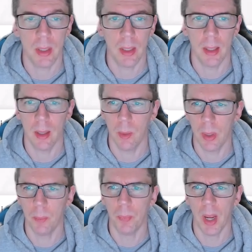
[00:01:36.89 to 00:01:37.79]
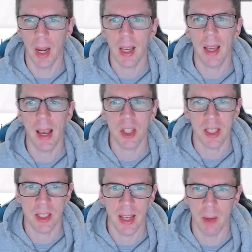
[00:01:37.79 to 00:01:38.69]
They will occasionally
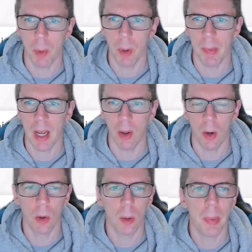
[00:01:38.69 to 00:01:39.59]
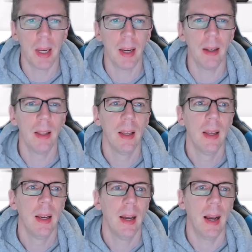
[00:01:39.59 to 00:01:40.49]
say we want to make our logo bigger.
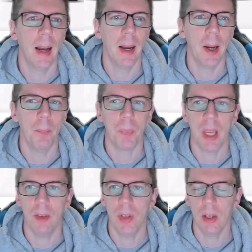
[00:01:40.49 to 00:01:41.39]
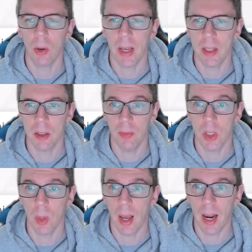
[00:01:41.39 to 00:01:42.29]
If you look into
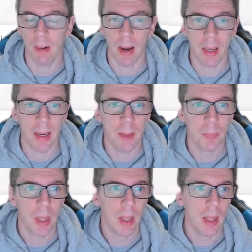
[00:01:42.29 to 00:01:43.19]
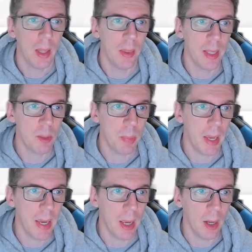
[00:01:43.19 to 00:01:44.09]
visual hierarchy, this bit
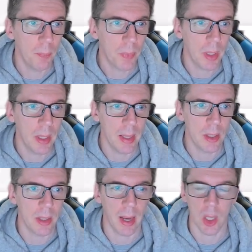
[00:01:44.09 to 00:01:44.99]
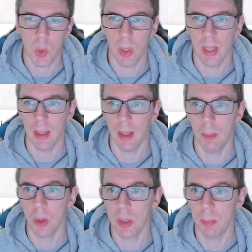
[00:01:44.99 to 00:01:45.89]
here is actually the
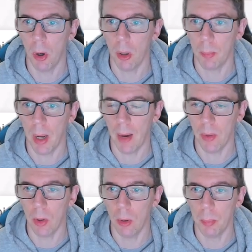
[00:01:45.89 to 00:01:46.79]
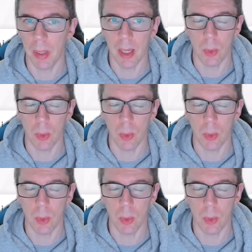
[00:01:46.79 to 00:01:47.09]
most important part of your homepage.